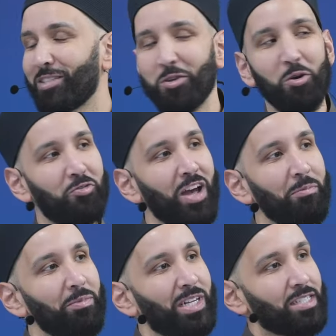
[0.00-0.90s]
his whole
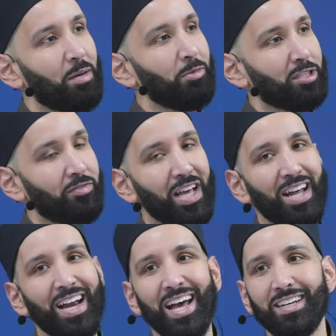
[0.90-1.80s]
family because Abu
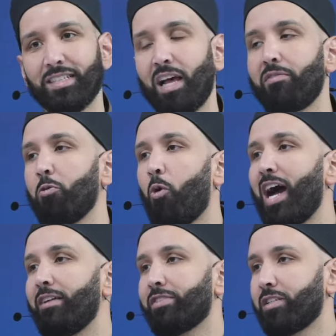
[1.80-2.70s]
Sufyan had 7
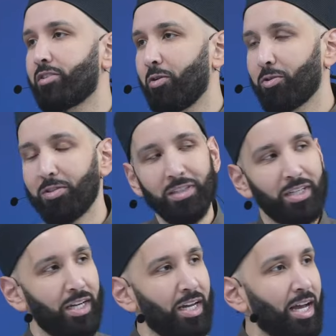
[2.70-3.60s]
wives in total
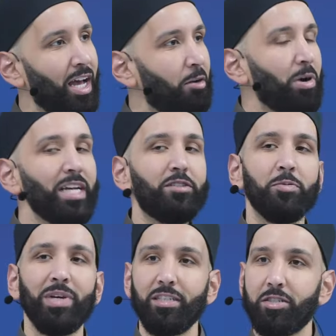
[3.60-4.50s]
and way
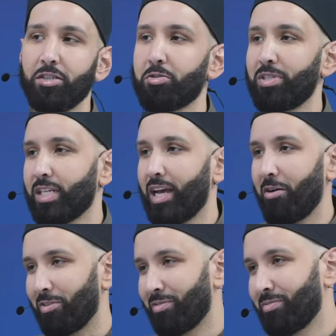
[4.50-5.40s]
too many children to count.